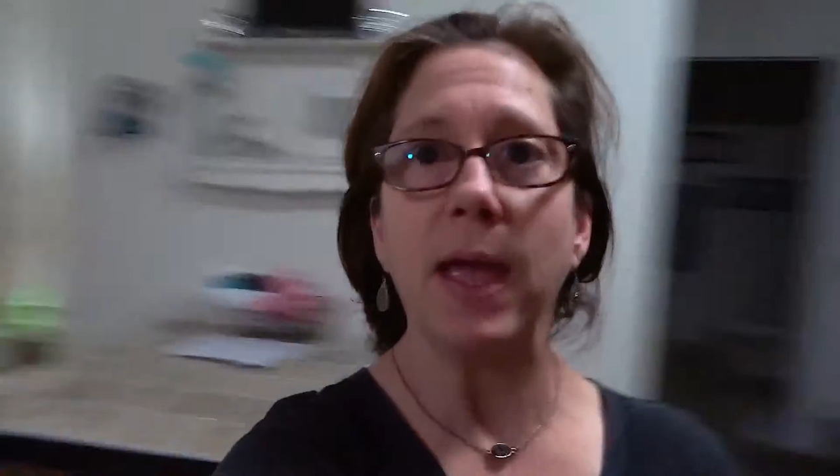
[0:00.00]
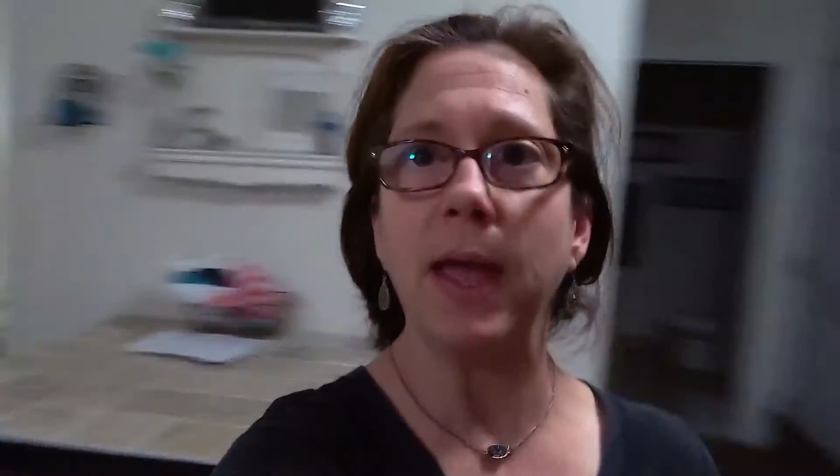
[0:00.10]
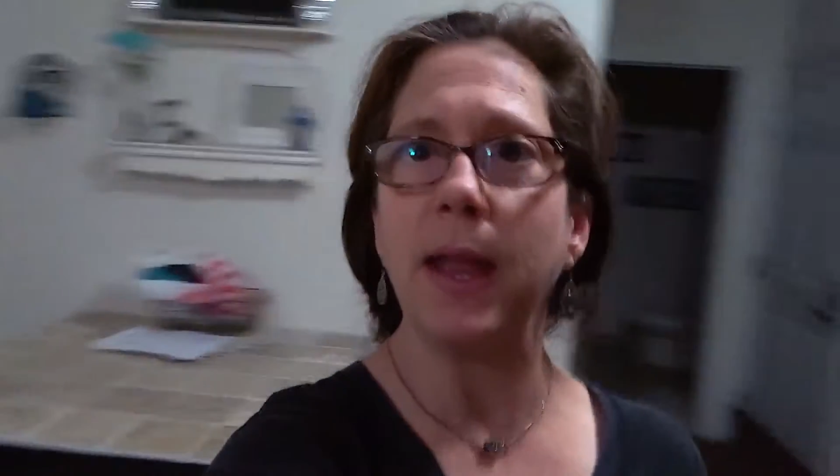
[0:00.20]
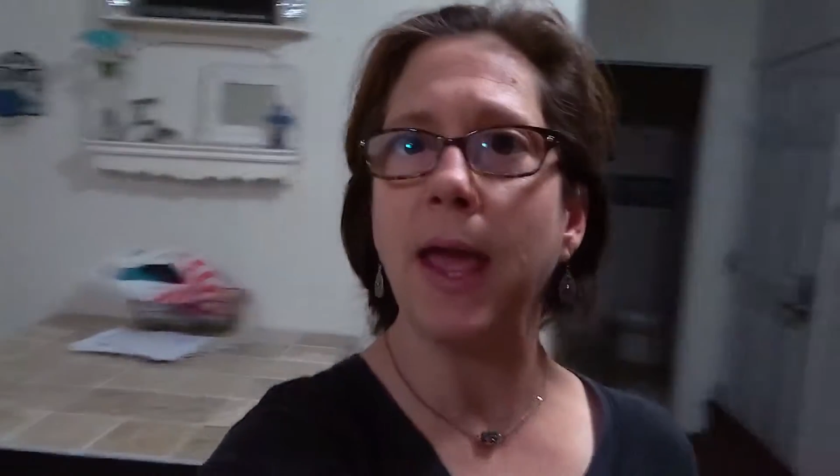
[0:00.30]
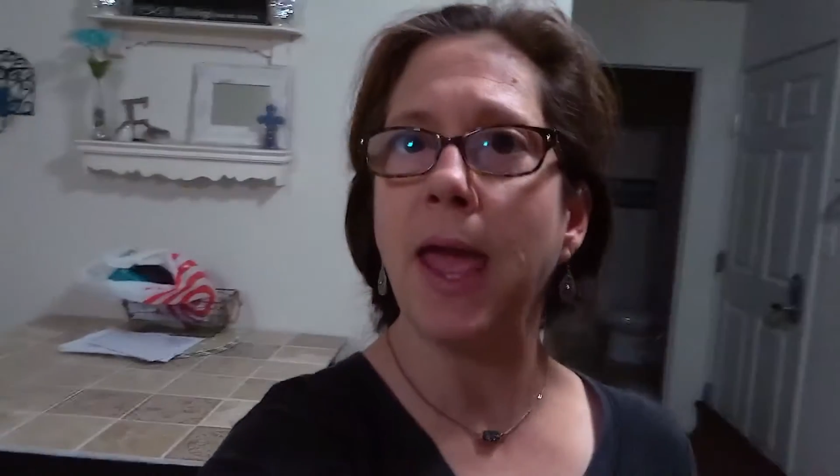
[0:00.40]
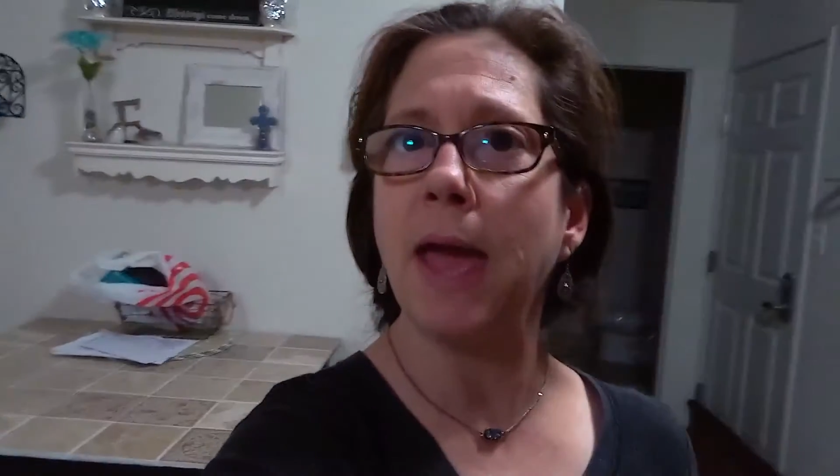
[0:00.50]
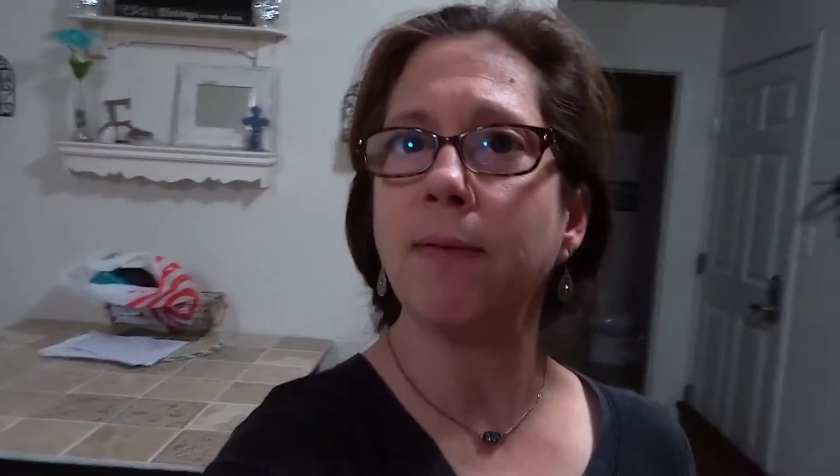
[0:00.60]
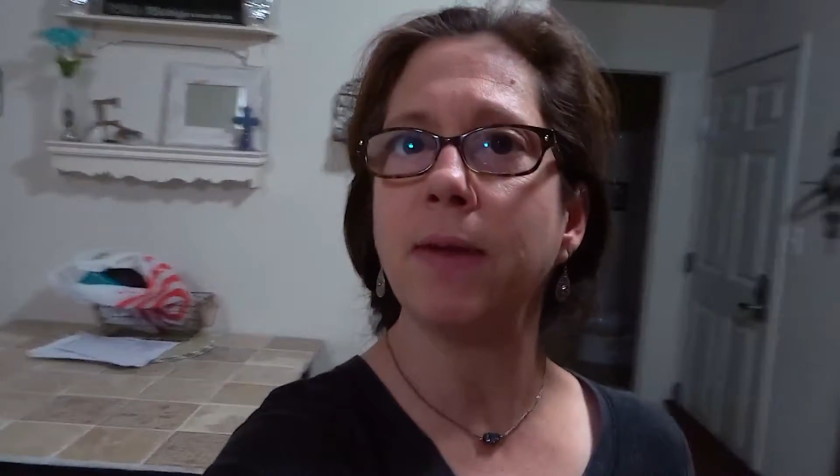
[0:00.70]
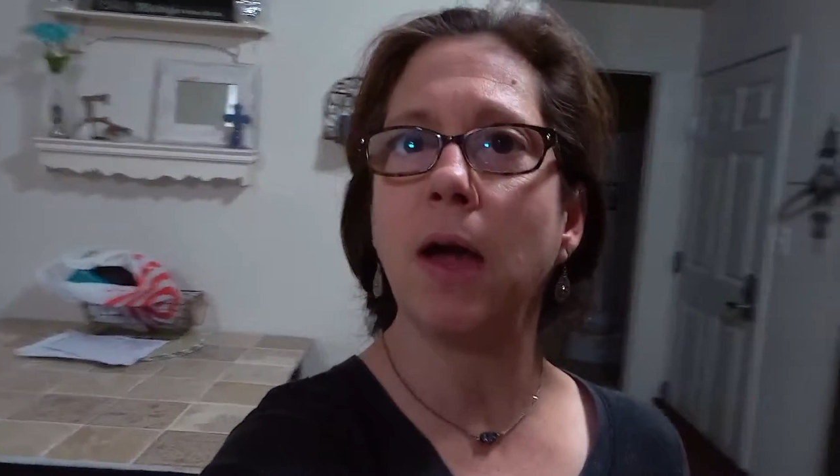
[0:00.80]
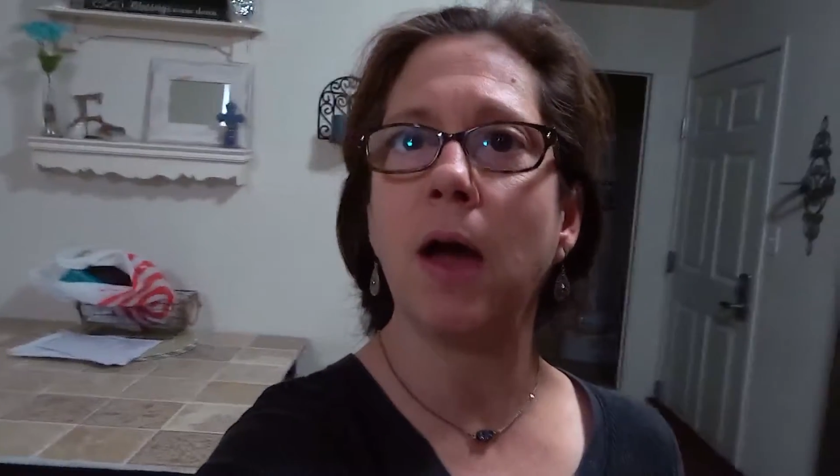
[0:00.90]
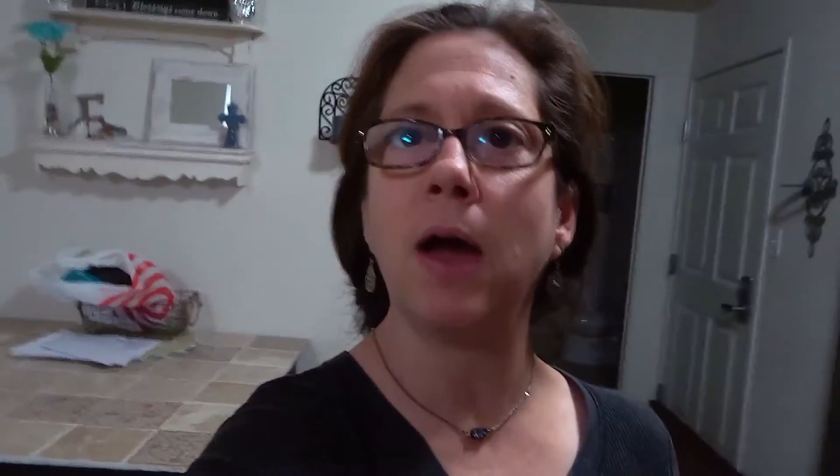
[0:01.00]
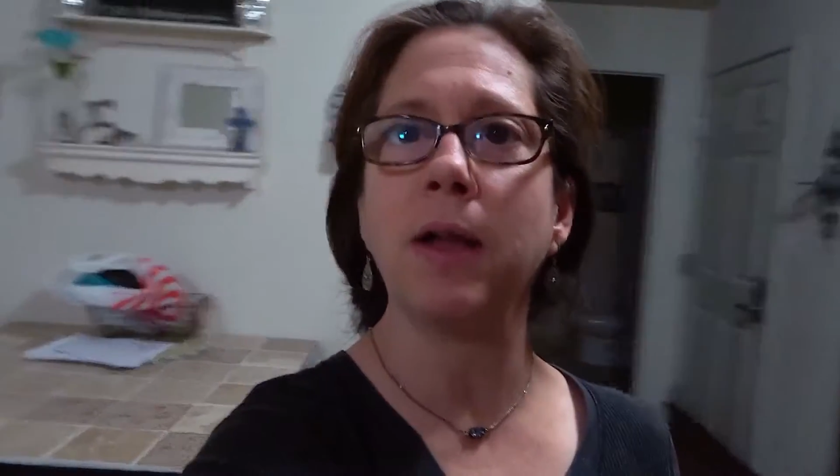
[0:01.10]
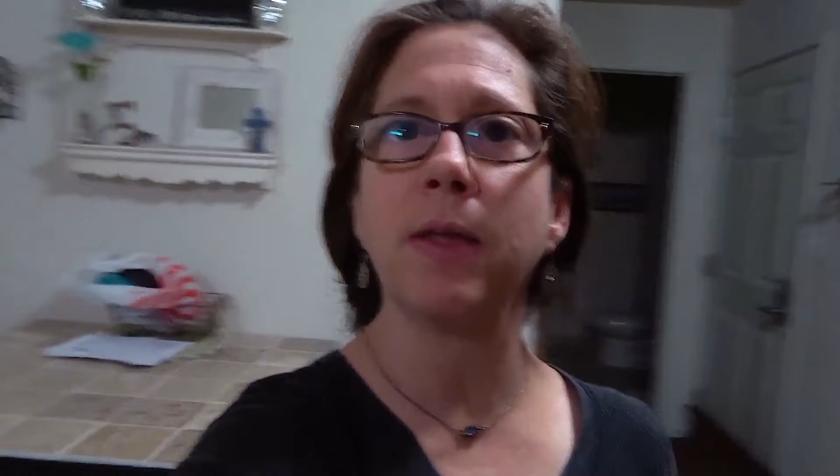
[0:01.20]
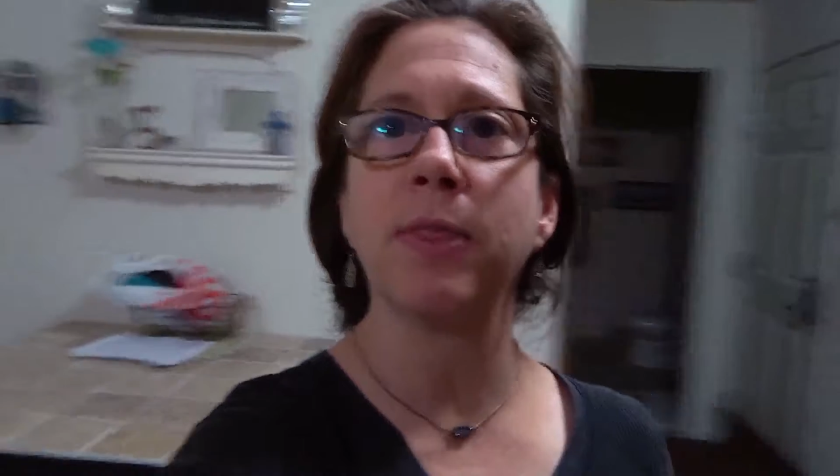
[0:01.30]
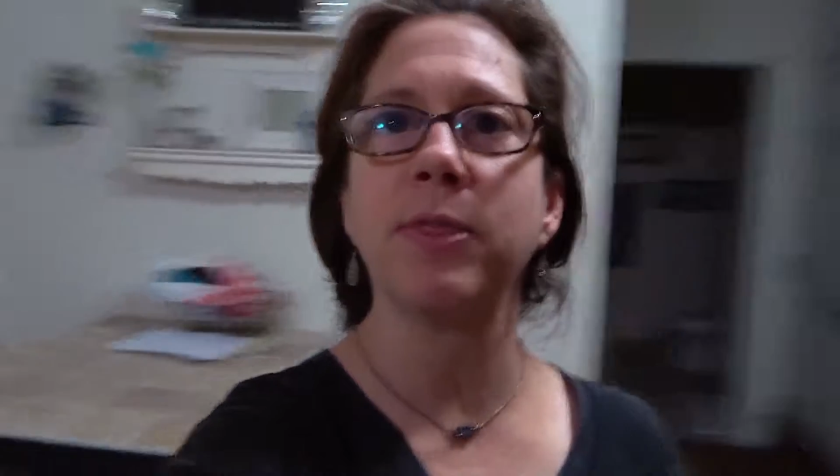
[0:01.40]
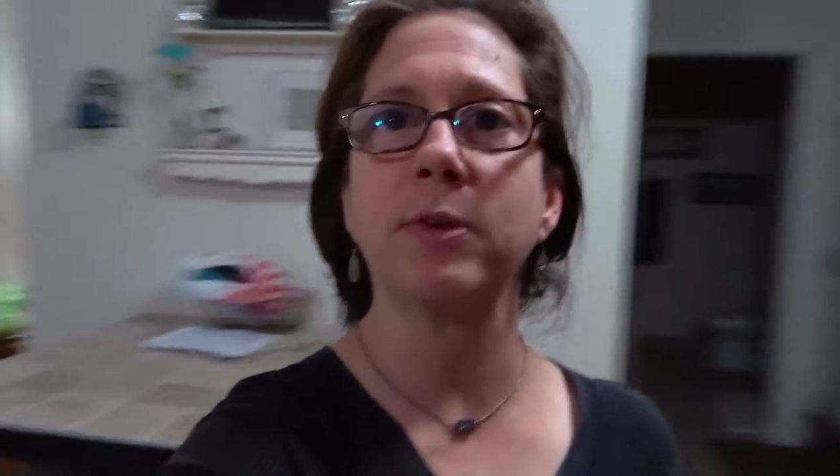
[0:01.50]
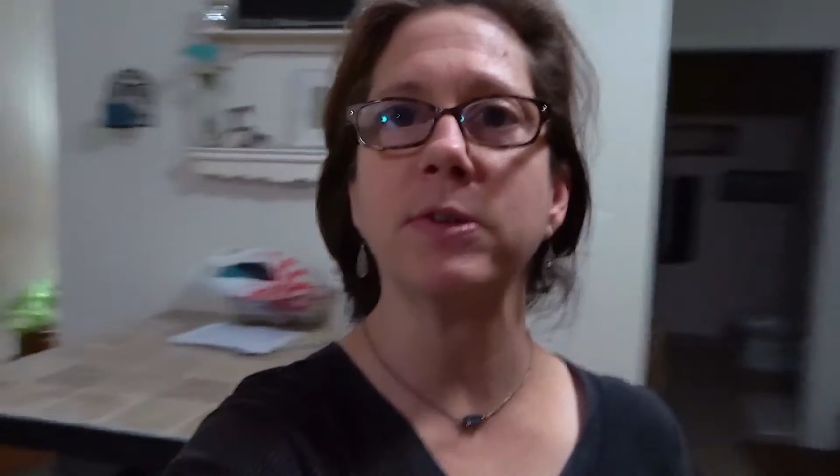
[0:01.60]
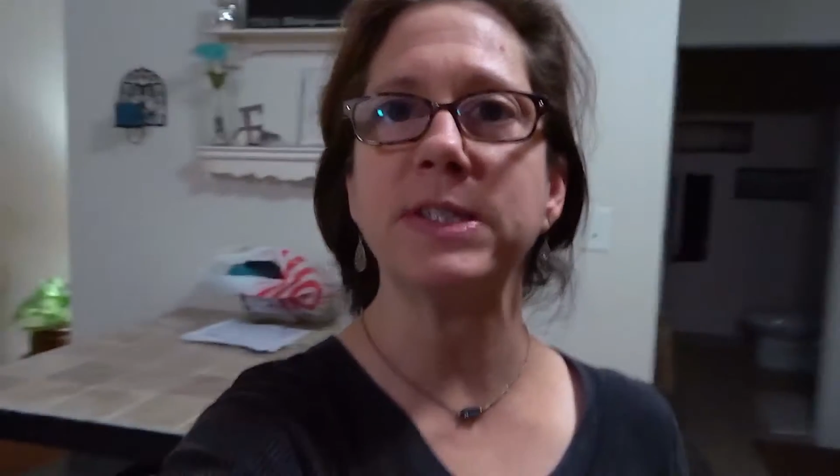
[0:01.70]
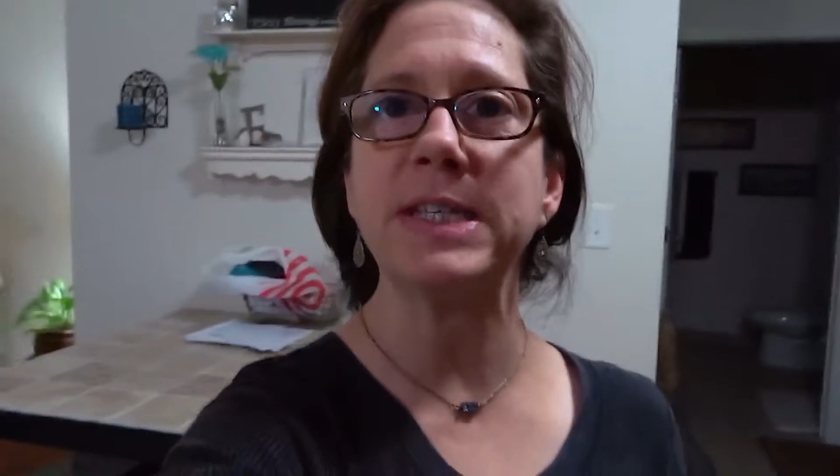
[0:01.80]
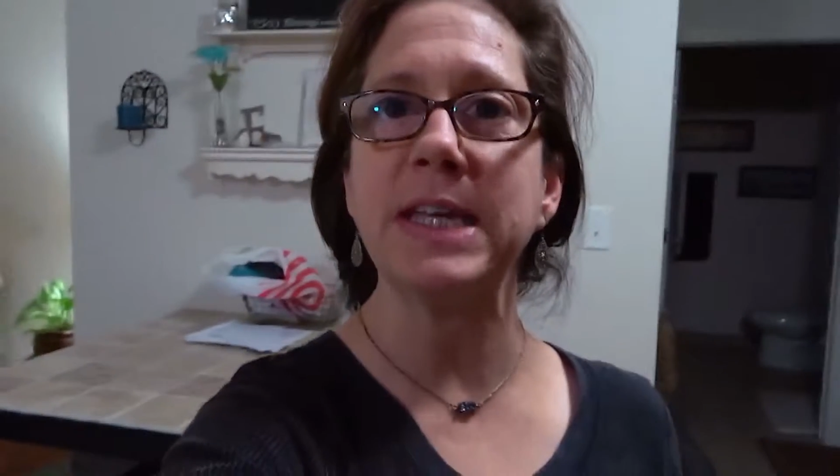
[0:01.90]
And I have it on
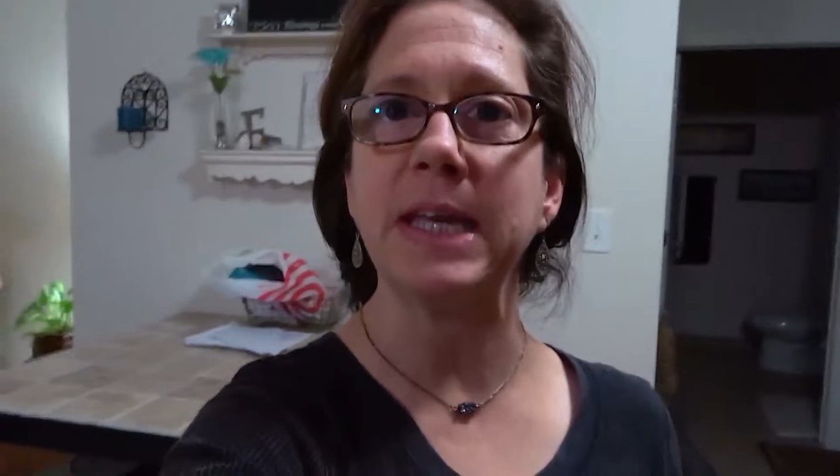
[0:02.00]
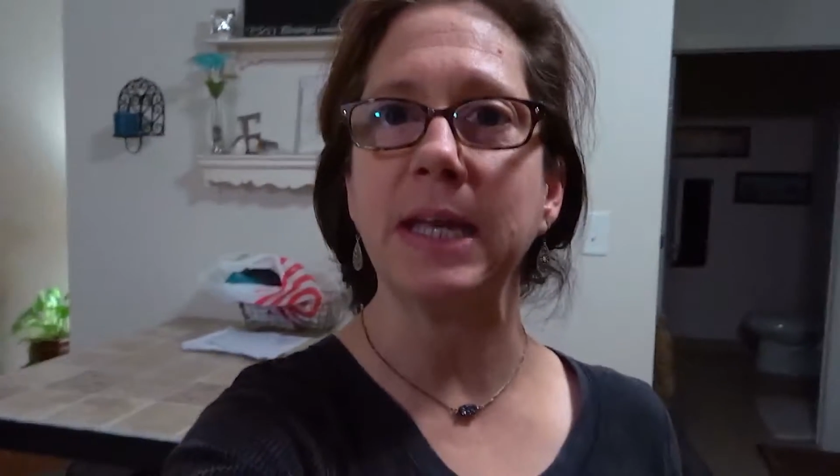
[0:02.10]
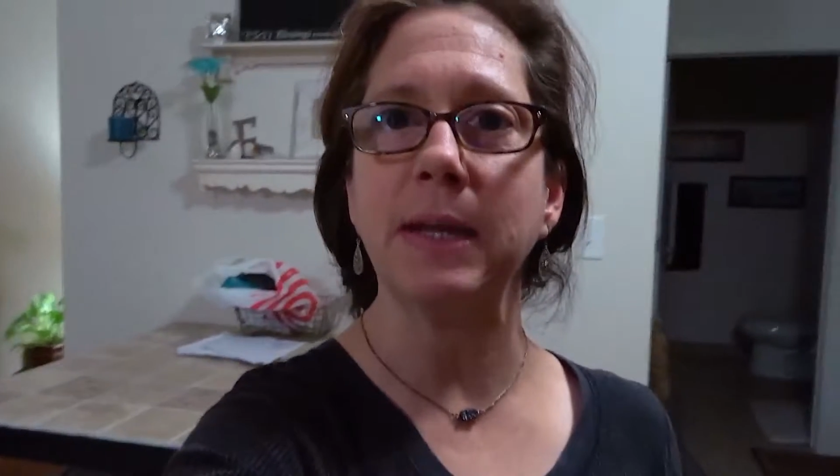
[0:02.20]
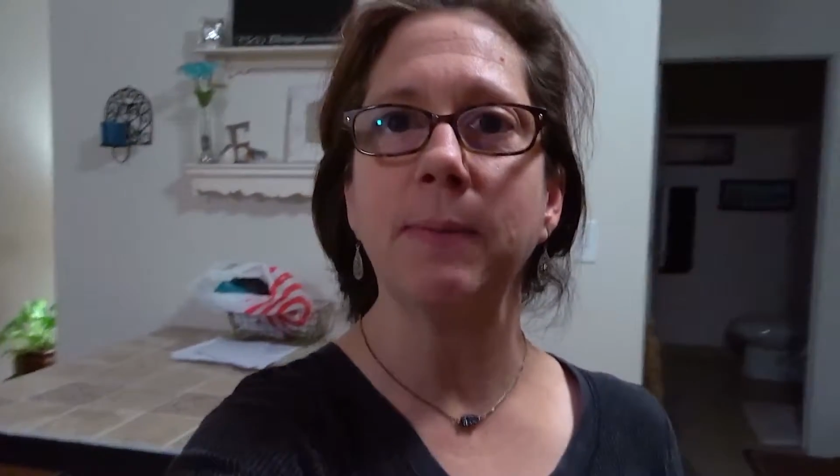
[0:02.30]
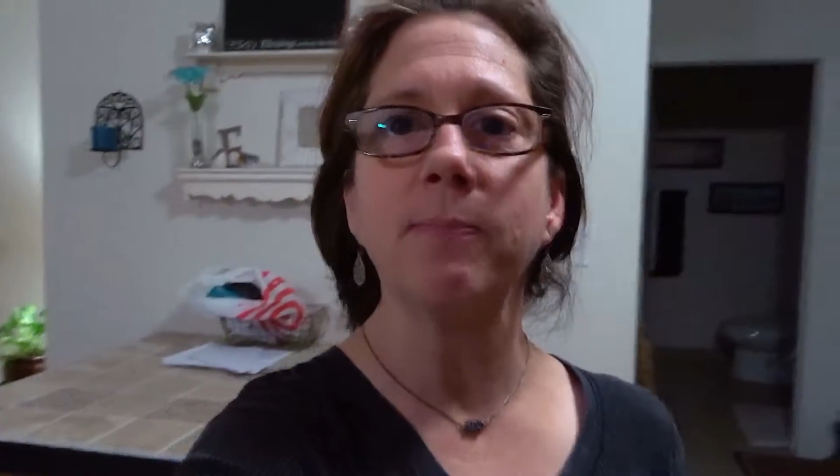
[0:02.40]
13.